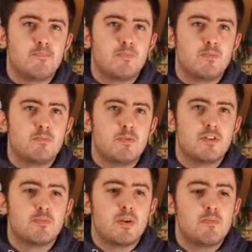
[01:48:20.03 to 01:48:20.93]
But the
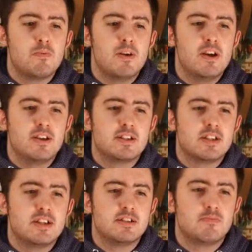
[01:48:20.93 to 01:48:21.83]
problem is
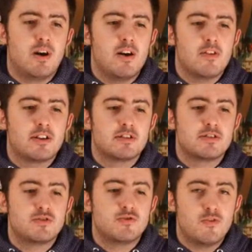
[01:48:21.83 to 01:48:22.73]
while that's
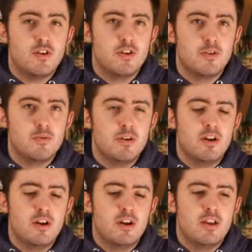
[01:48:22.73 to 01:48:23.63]
true,
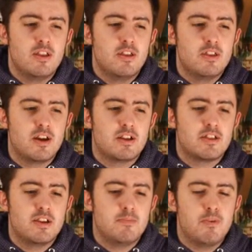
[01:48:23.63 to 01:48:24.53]
like
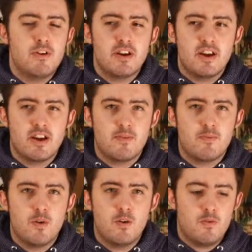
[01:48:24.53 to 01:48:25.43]
the booking
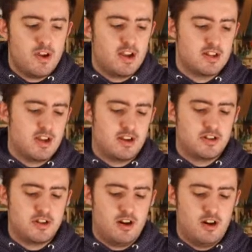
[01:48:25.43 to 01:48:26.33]
for things like
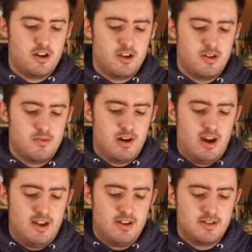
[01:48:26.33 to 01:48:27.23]
Chicago
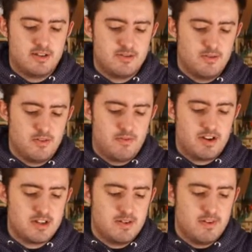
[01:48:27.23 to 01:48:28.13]
and all the
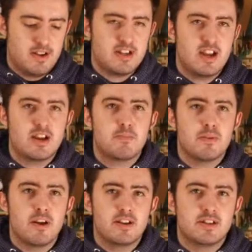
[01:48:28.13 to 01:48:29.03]
rest of it take
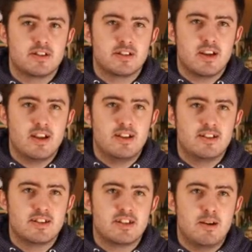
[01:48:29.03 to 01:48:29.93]
place in
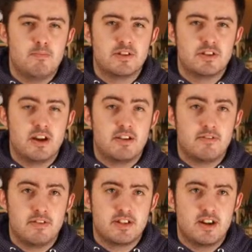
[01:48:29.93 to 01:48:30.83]
December, January
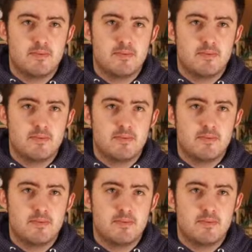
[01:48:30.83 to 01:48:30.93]
time.